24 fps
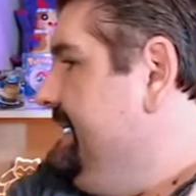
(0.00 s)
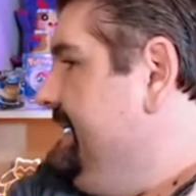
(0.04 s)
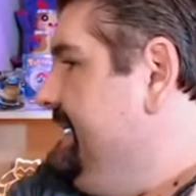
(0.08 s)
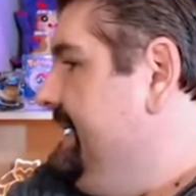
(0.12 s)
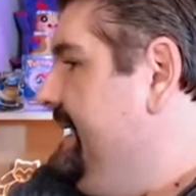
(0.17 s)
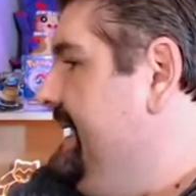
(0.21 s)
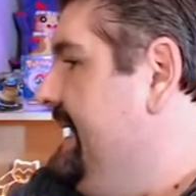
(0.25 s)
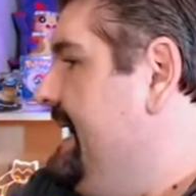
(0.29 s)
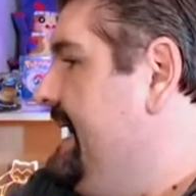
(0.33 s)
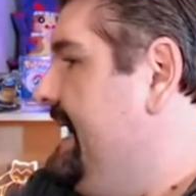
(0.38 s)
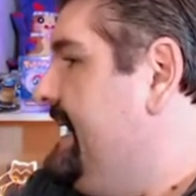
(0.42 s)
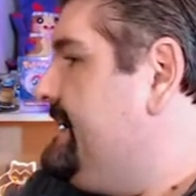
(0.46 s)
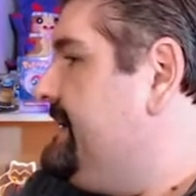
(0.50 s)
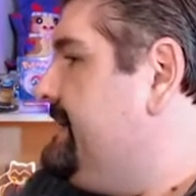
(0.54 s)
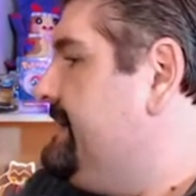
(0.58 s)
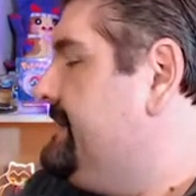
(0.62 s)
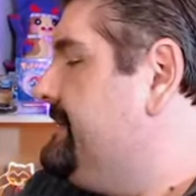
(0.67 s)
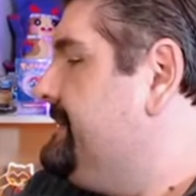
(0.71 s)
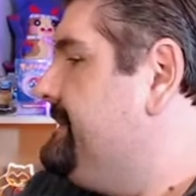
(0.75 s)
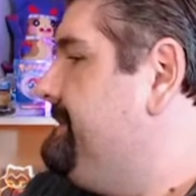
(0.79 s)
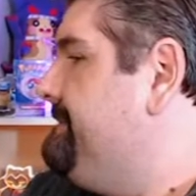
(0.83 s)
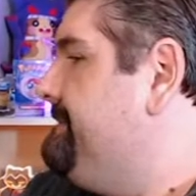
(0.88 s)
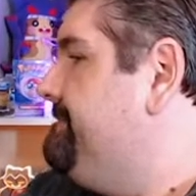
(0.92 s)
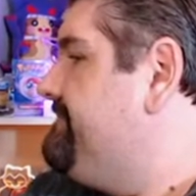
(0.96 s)
Yeah, I don't.
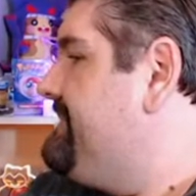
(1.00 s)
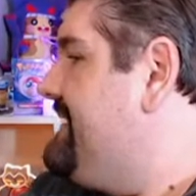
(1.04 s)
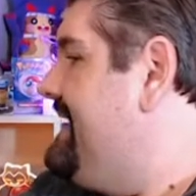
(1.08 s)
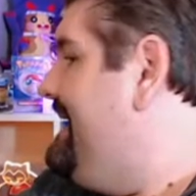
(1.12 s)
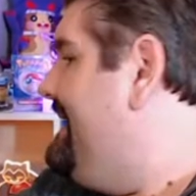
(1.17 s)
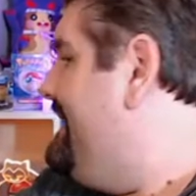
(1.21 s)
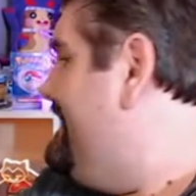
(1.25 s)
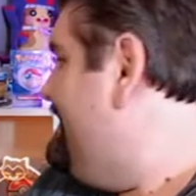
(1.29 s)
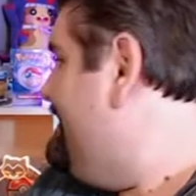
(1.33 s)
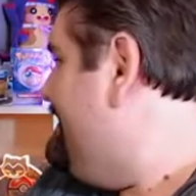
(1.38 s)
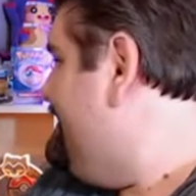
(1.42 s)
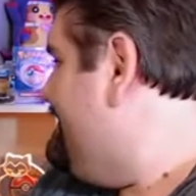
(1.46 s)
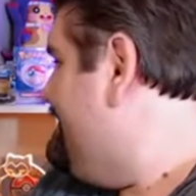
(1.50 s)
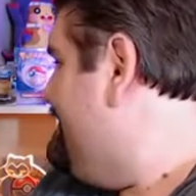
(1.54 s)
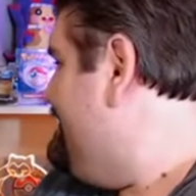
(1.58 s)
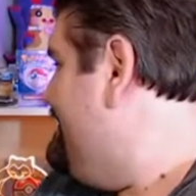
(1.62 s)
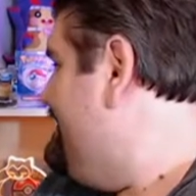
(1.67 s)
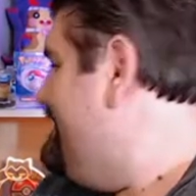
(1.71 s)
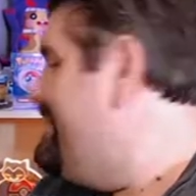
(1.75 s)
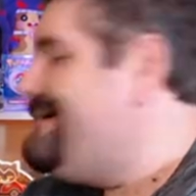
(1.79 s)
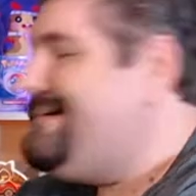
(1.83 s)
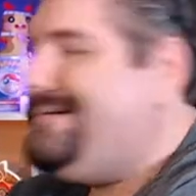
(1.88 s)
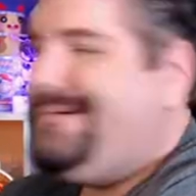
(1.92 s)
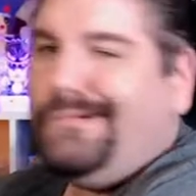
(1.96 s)
I don't
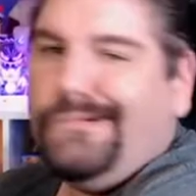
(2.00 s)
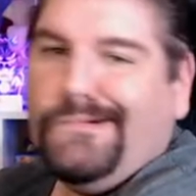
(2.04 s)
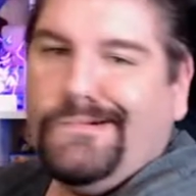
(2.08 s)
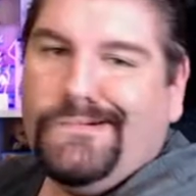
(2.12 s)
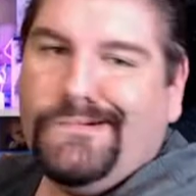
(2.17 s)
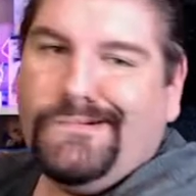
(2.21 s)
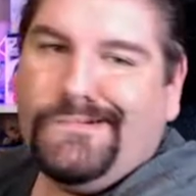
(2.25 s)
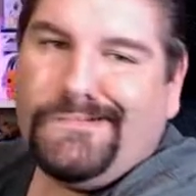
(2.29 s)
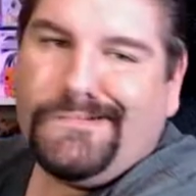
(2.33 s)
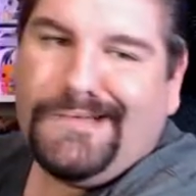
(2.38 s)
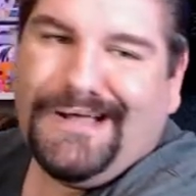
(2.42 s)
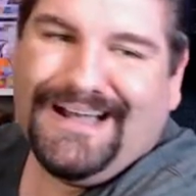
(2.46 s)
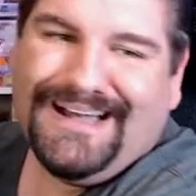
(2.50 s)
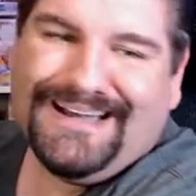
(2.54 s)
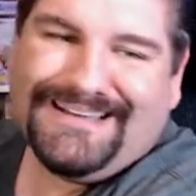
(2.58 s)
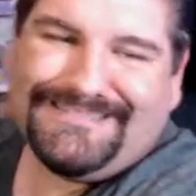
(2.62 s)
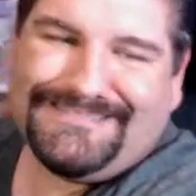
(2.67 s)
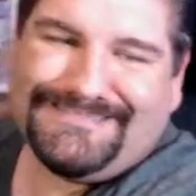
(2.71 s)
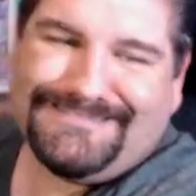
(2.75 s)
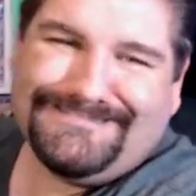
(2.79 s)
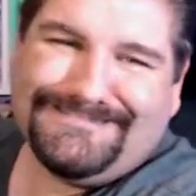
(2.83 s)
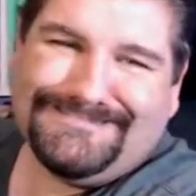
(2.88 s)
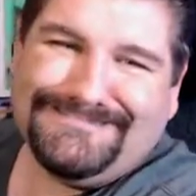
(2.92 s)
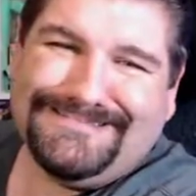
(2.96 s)
know. I
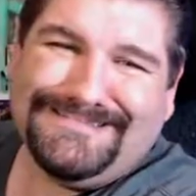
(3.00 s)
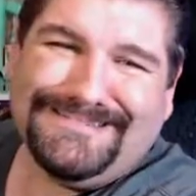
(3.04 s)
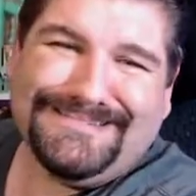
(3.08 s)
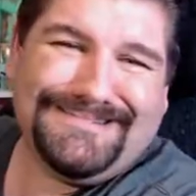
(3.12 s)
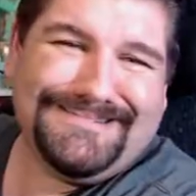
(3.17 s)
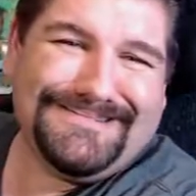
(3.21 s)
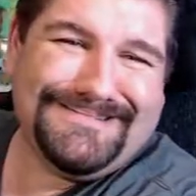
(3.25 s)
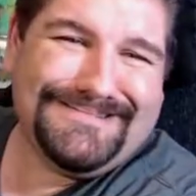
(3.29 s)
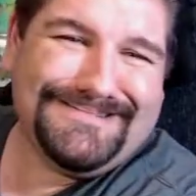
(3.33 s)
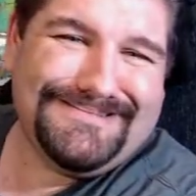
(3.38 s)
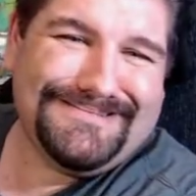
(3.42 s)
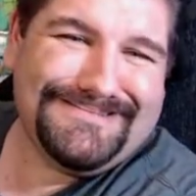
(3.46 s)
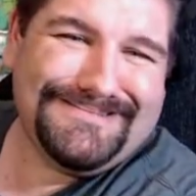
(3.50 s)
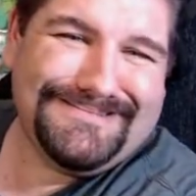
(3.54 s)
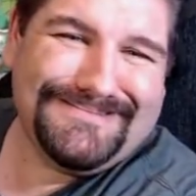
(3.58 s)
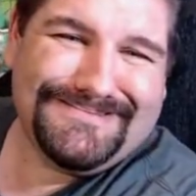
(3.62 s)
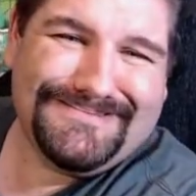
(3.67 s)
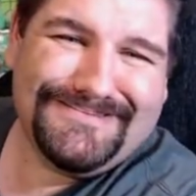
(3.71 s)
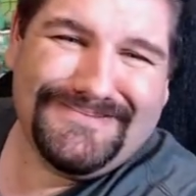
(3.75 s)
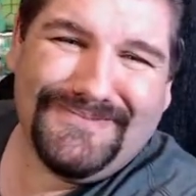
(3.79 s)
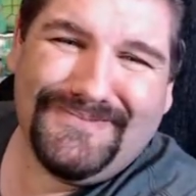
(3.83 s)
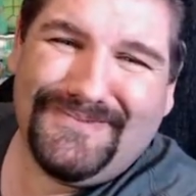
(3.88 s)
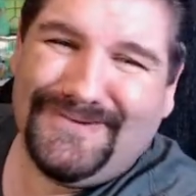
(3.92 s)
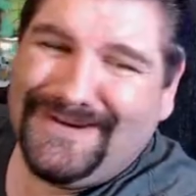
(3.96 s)
don't
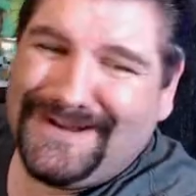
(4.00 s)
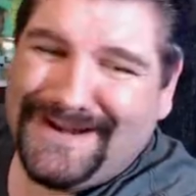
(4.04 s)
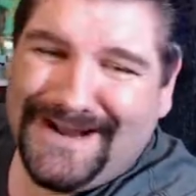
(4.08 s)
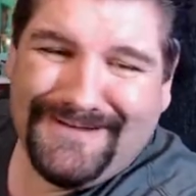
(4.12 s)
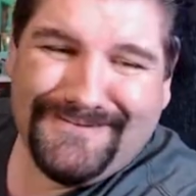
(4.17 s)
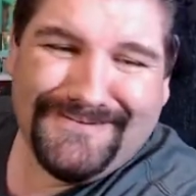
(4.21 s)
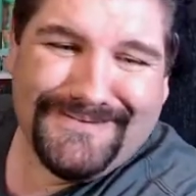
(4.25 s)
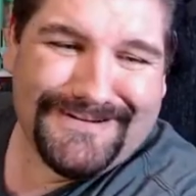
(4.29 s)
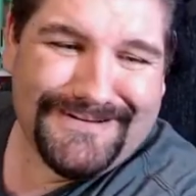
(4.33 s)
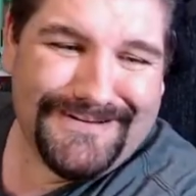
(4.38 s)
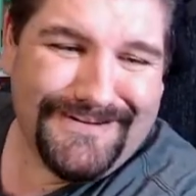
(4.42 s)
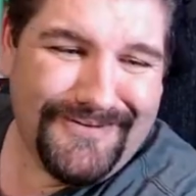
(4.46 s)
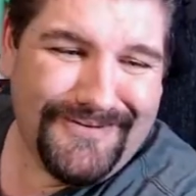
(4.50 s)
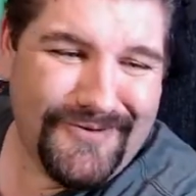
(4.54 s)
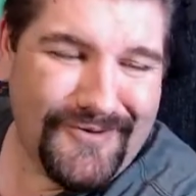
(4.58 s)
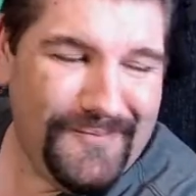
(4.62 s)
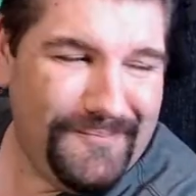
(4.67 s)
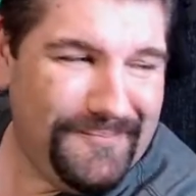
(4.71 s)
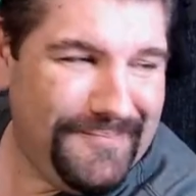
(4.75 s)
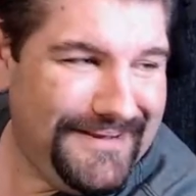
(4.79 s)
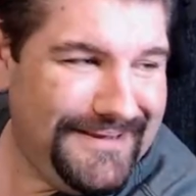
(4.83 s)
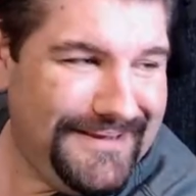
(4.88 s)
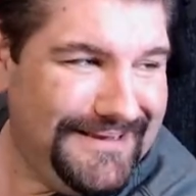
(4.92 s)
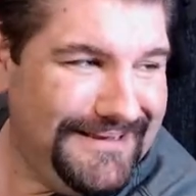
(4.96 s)
know what I want to
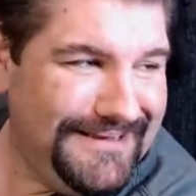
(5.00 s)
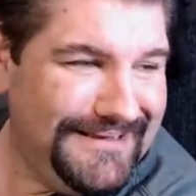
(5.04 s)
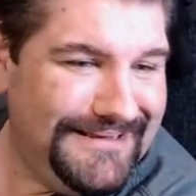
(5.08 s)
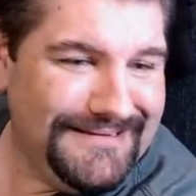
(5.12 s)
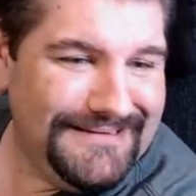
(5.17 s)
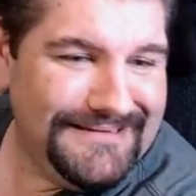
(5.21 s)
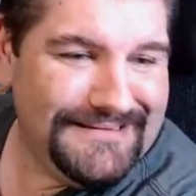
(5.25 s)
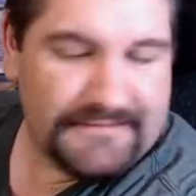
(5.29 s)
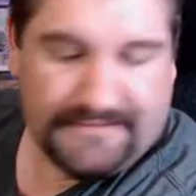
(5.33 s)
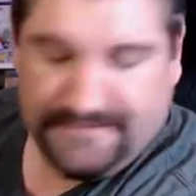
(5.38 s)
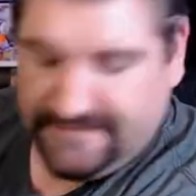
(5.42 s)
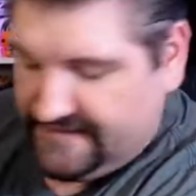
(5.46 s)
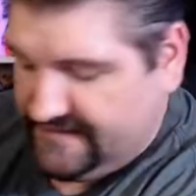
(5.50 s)
open.